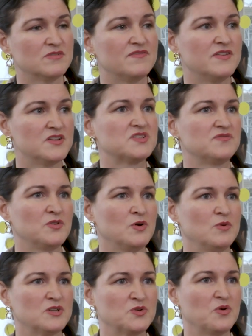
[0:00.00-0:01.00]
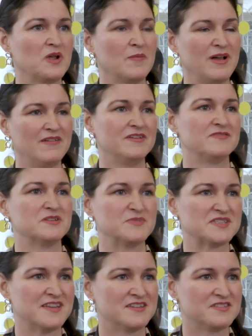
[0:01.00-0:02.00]
First of all, we're talking about
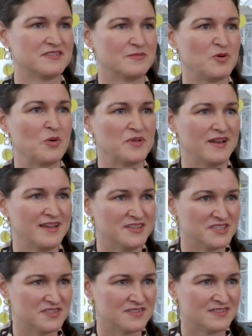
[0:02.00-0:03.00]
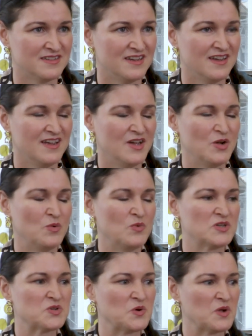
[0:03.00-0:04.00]
50% of the population, and
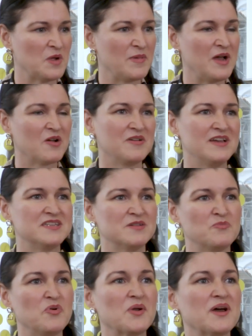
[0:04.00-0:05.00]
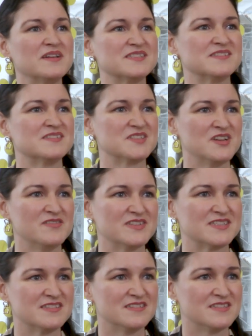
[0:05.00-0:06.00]
we're talking about creating products and
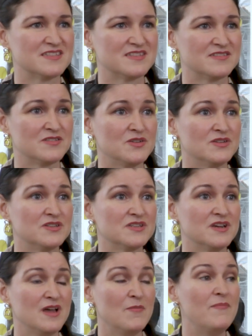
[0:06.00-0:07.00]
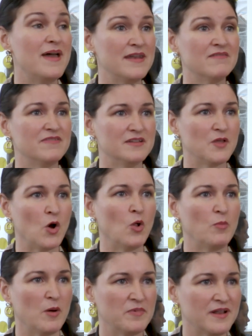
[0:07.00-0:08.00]
services that benefit the whole
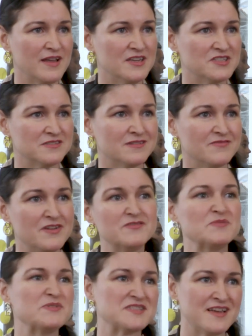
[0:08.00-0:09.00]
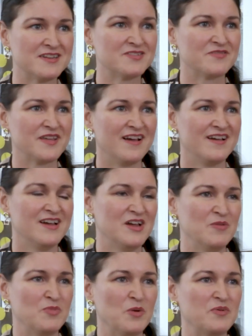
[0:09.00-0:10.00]
population. And 50% of that
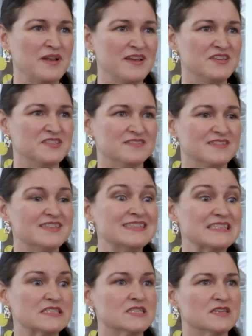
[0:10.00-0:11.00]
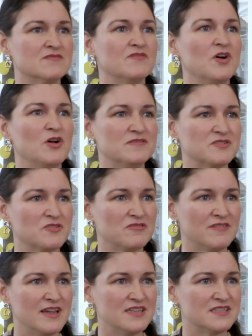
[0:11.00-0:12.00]
population isn't involved in
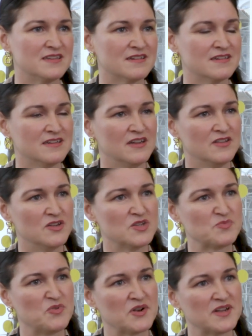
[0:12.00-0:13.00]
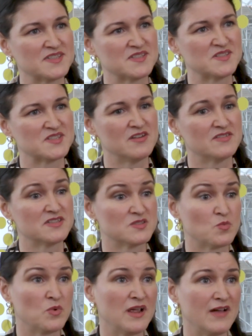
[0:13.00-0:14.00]
creating those products and
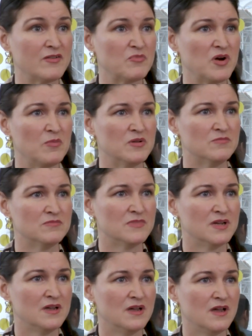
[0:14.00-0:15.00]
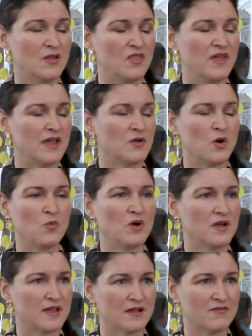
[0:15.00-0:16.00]
services, we have a problem. They are not
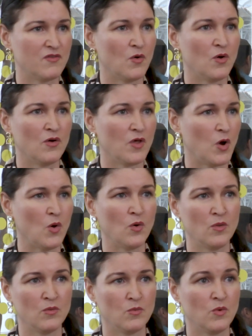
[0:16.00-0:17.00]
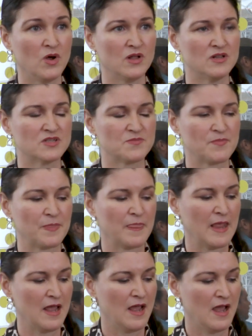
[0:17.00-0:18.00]
working for the whole world.
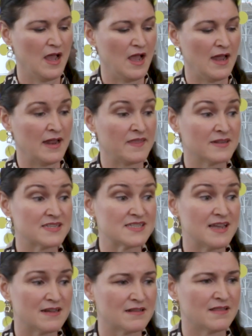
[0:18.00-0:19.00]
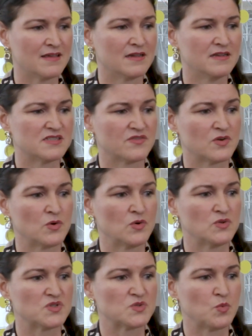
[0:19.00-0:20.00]
And I think the second thing is, of
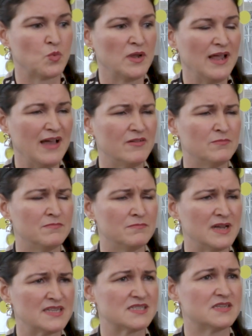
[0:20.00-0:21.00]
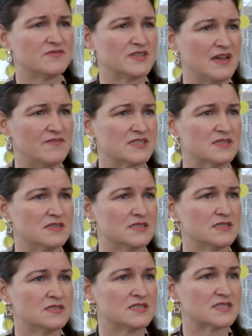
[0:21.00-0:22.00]
course, we have a massive deficit
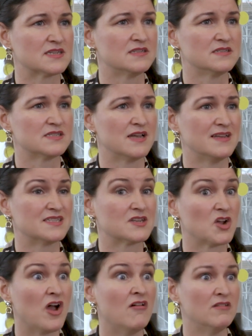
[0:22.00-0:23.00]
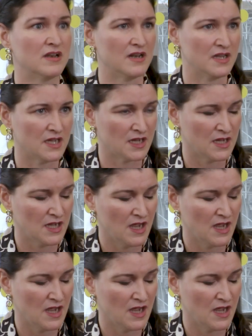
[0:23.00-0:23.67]
in skill sets currently.